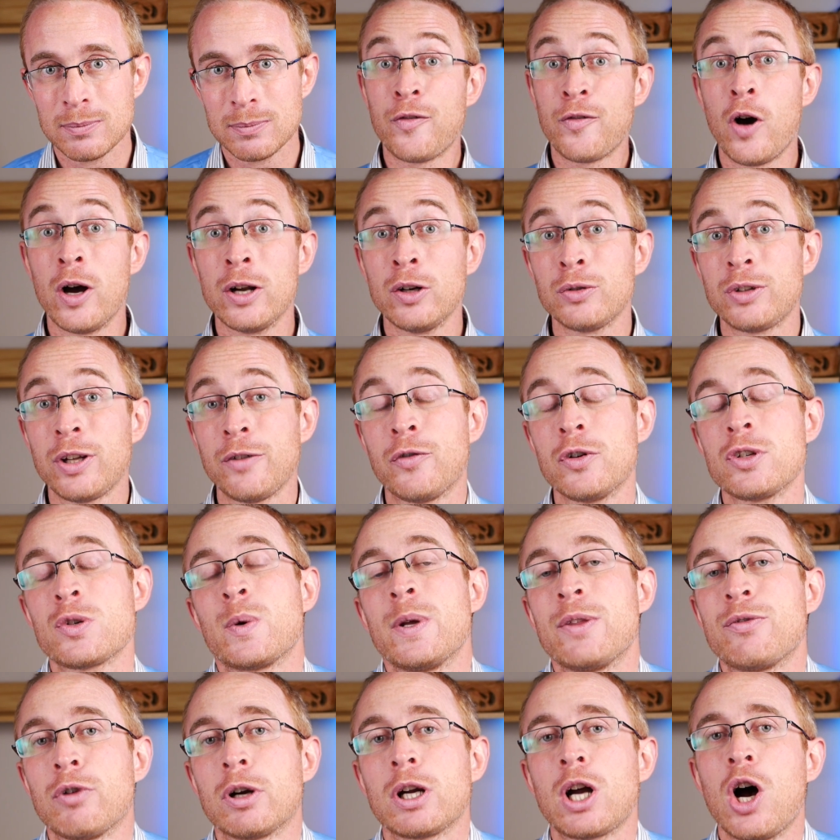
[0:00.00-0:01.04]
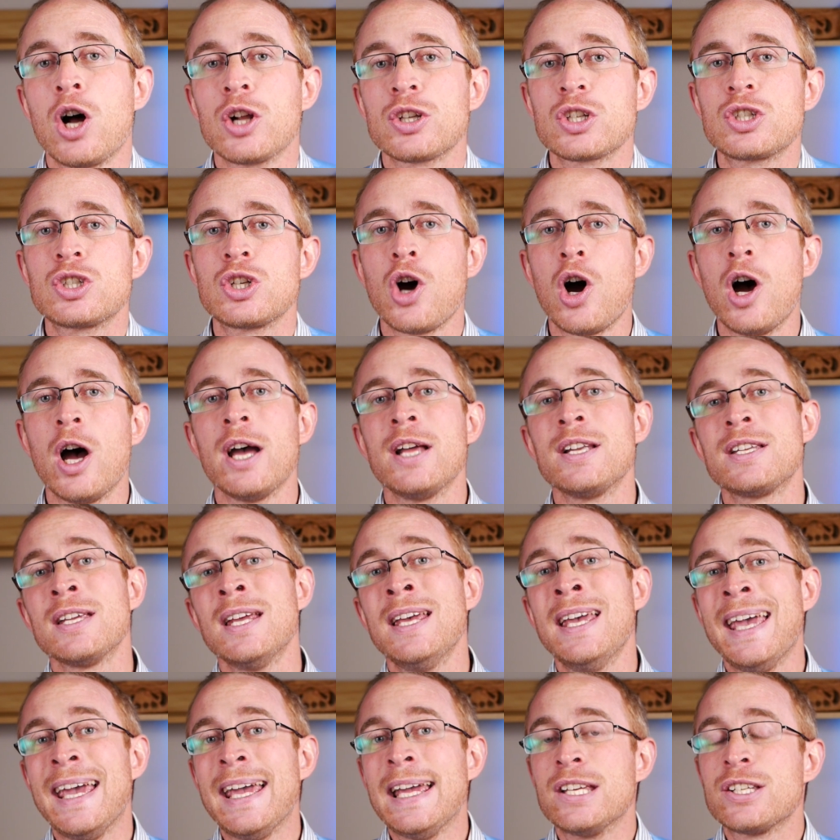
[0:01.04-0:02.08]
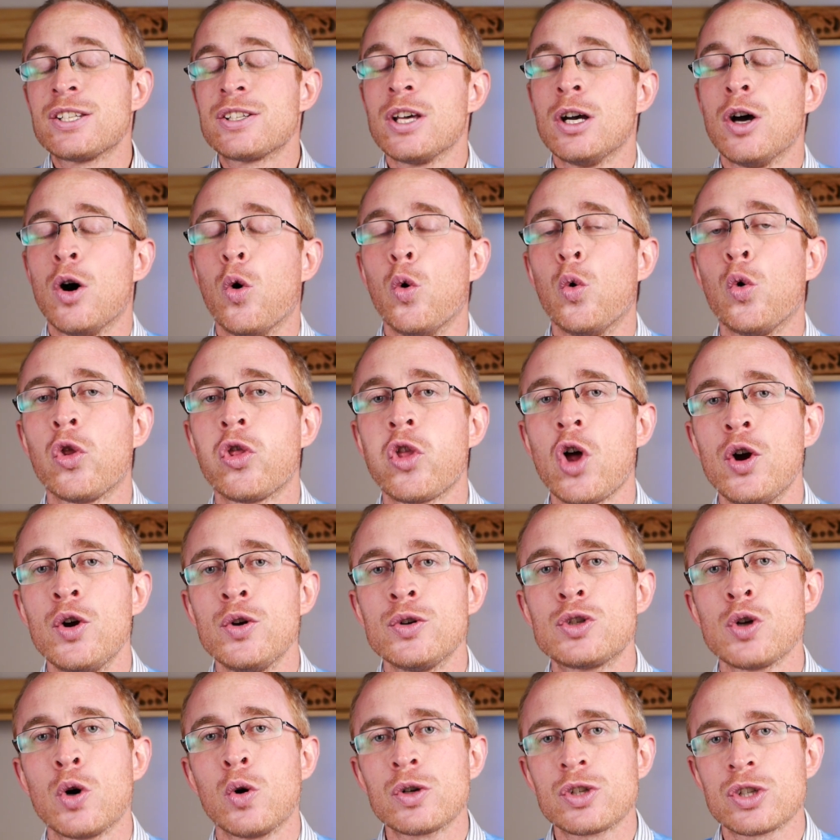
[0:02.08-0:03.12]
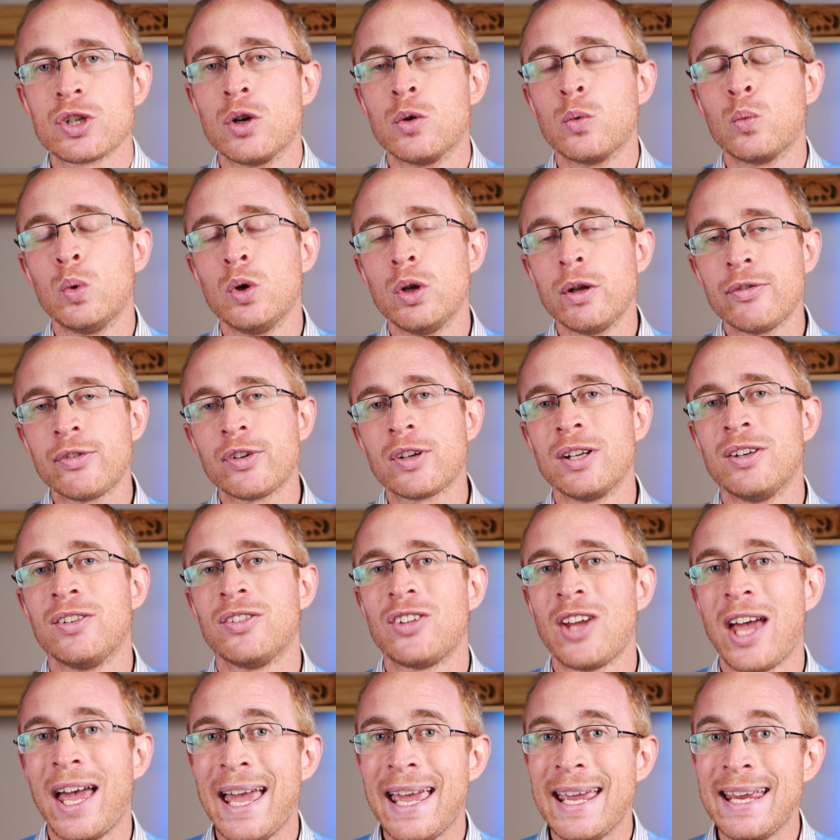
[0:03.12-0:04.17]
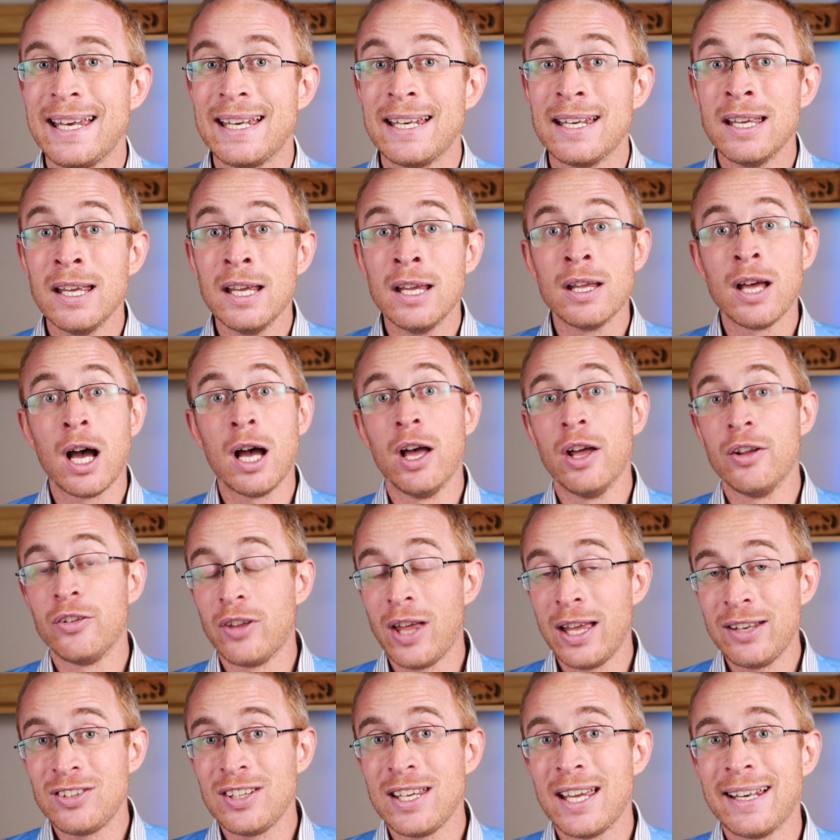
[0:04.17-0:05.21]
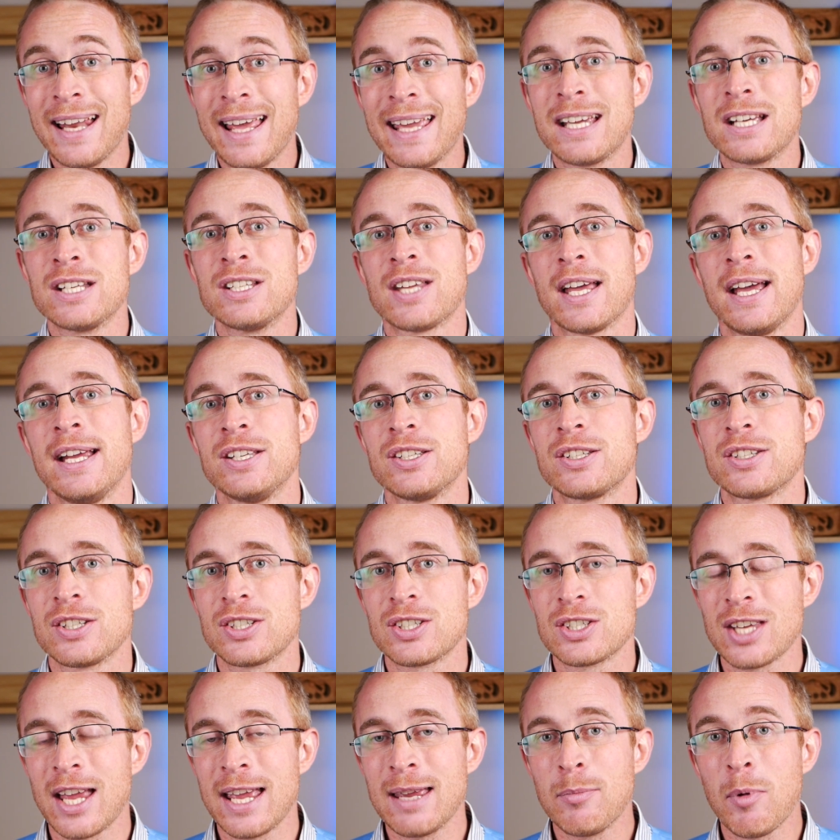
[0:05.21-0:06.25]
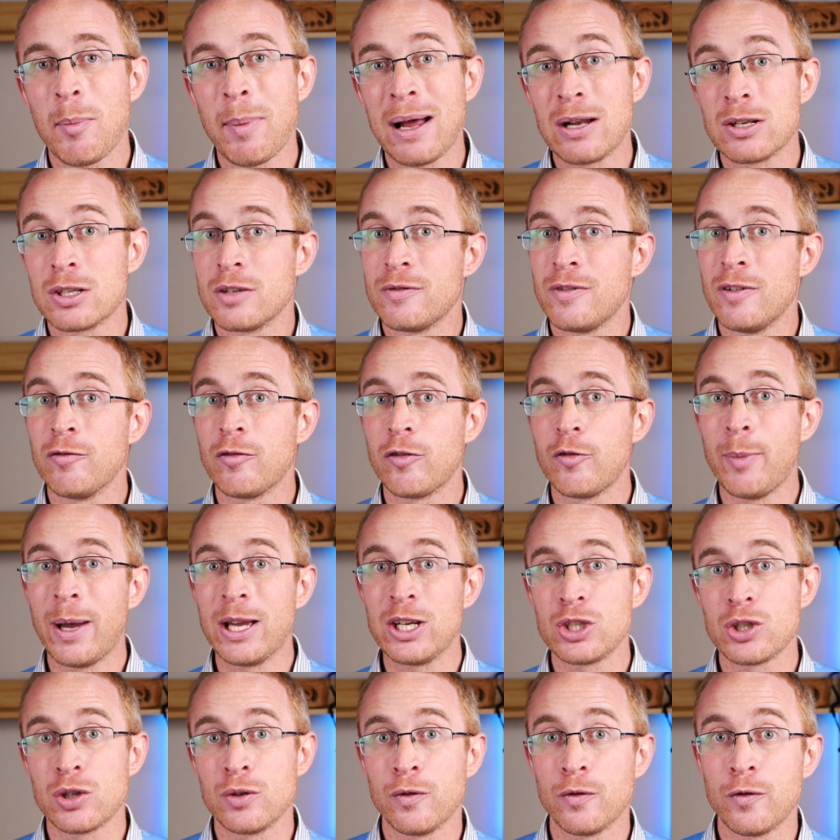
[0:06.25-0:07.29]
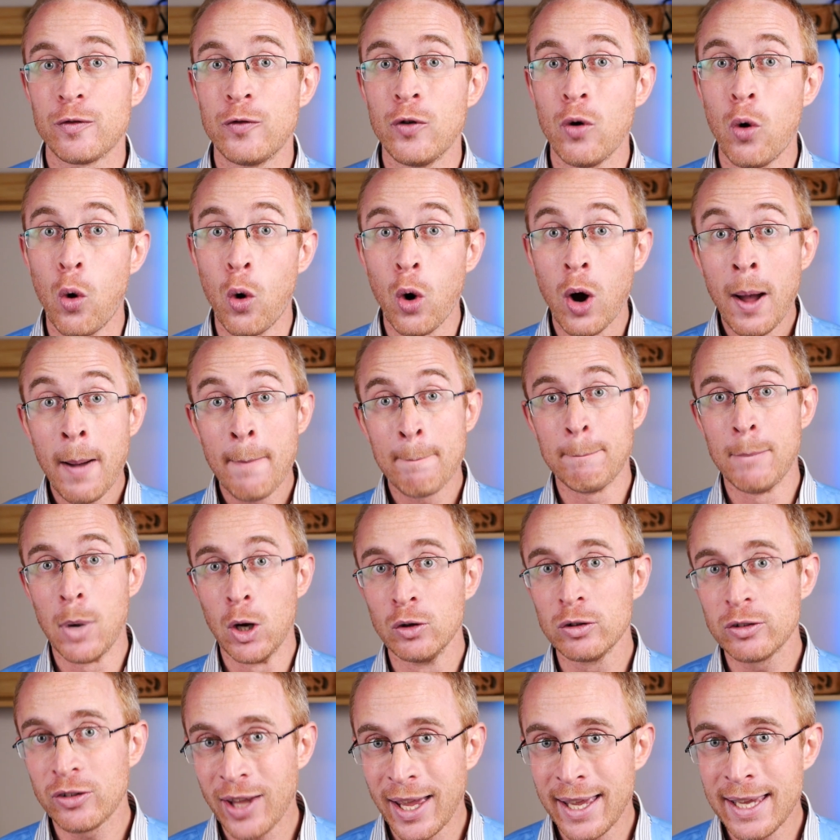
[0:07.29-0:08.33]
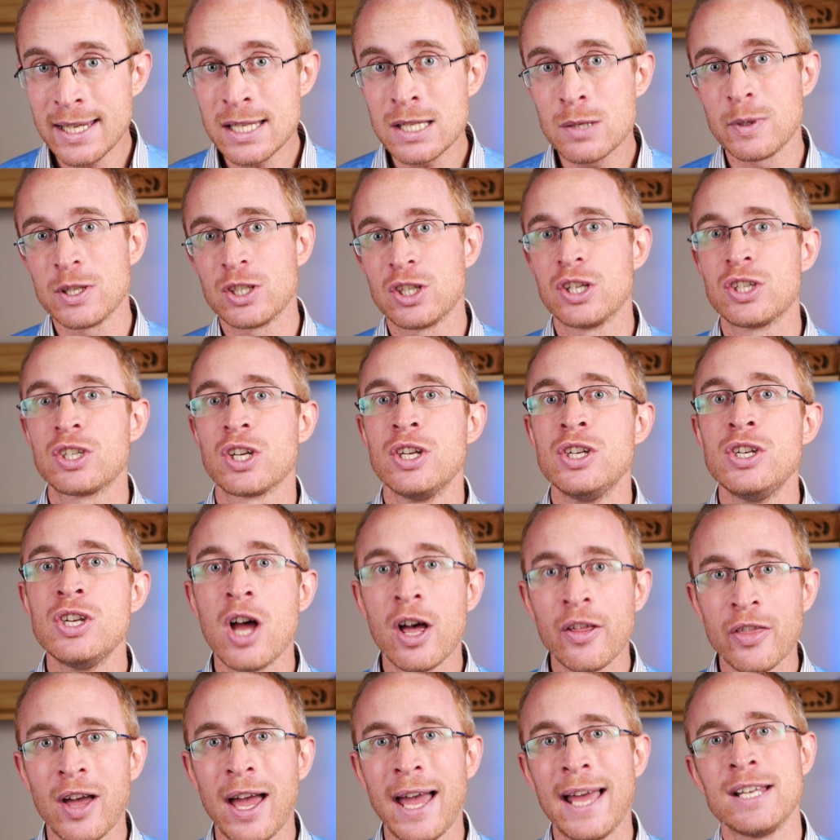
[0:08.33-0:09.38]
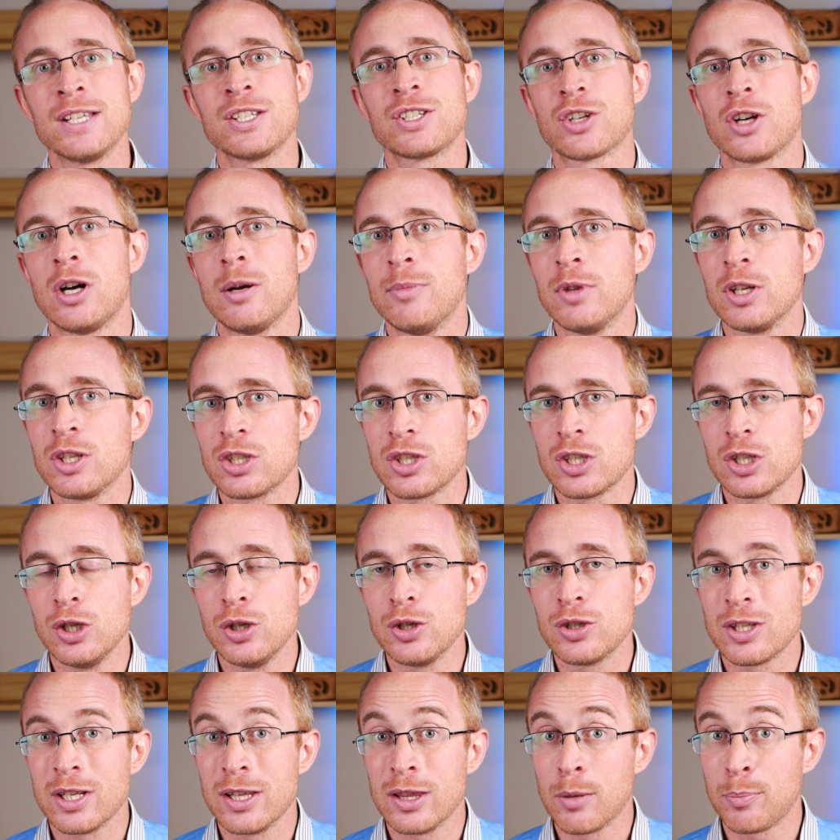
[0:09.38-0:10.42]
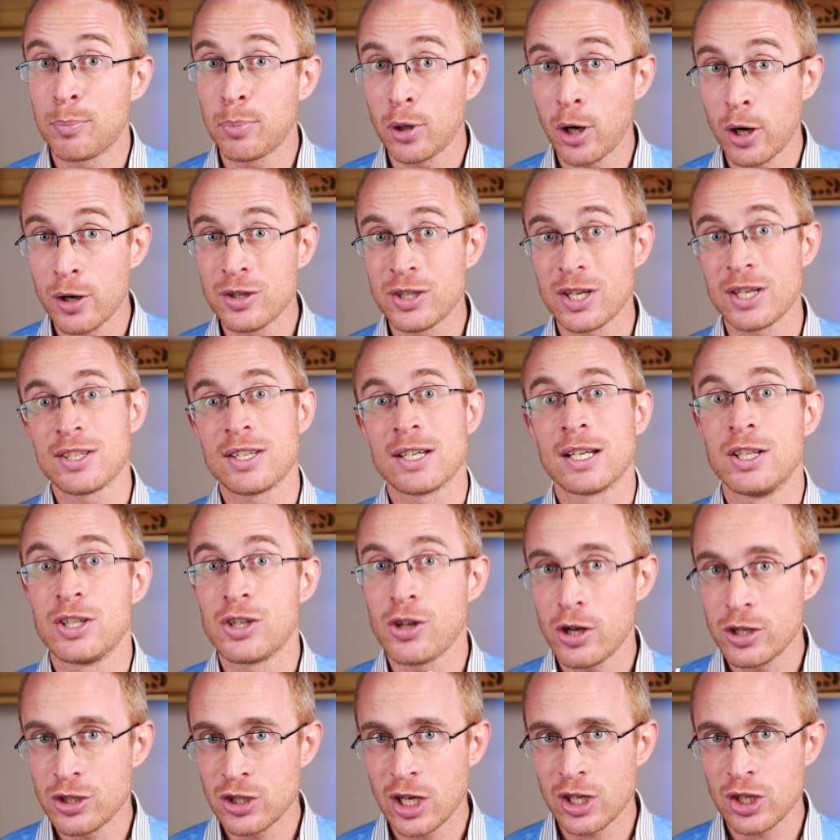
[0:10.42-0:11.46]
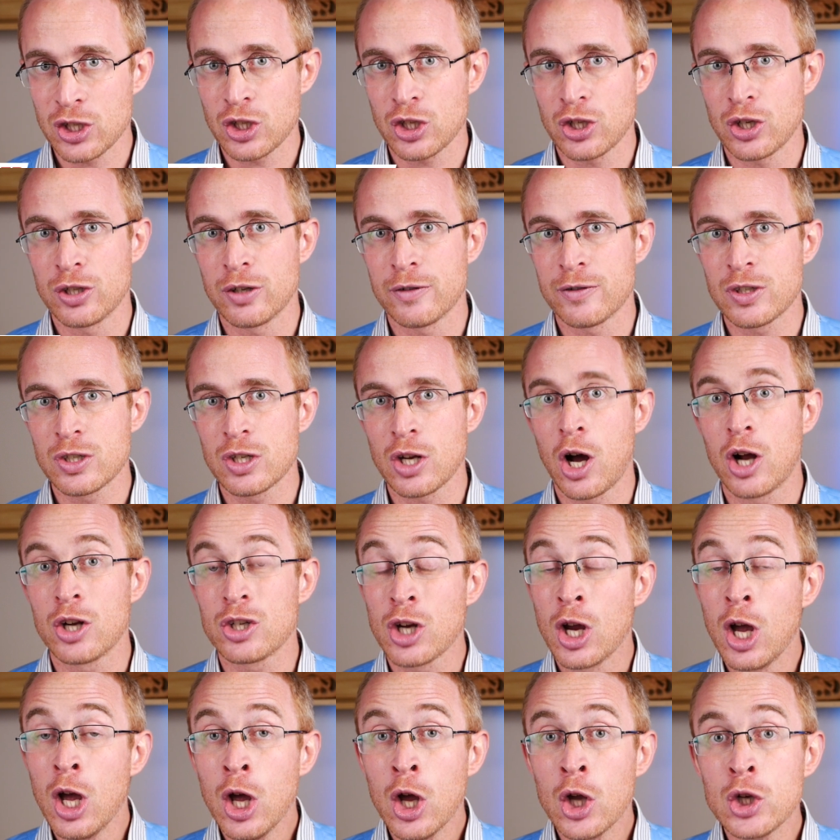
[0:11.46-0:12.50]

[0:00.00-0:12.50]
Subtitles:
final difference with regards diet is that although dogs and wolves contain, their DNA contains the same amount of information for maltase, which is another enzyme that's used in the processing and digestion of starch,